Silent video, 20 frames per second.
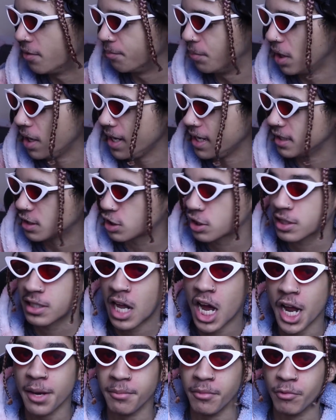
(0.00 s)
but it's
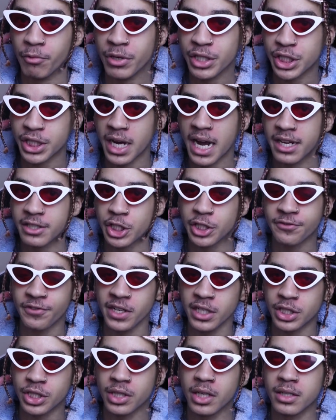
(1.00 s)
slime, which I just
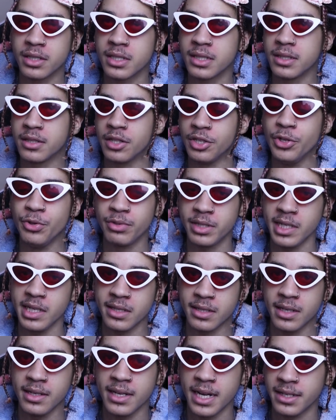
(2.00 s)
finished the new
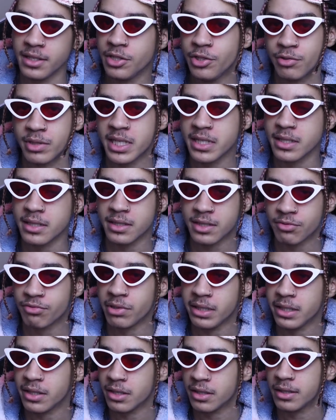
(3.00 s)
season, and the new season's
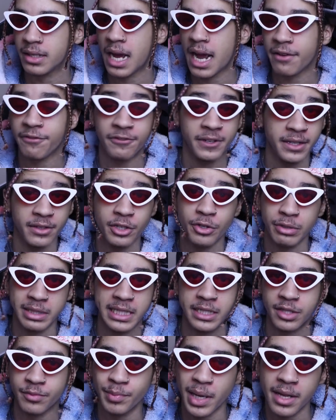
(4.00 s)
really good. I think the new
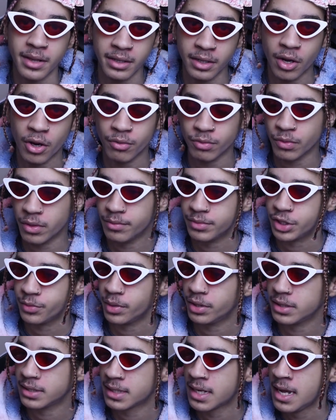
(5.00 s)
season's better than the old one, to
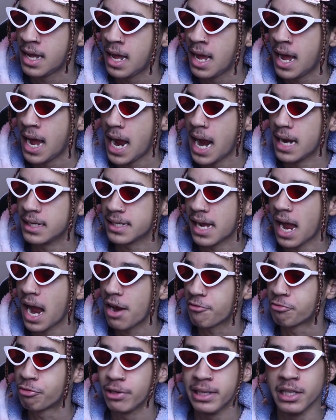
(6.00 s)
be honest. And
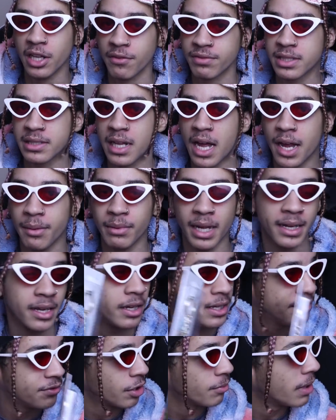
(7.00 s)
I really love slime. Like,
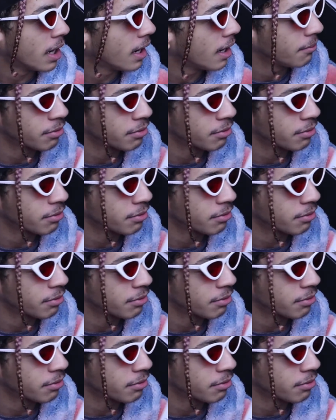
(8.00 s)
even on my,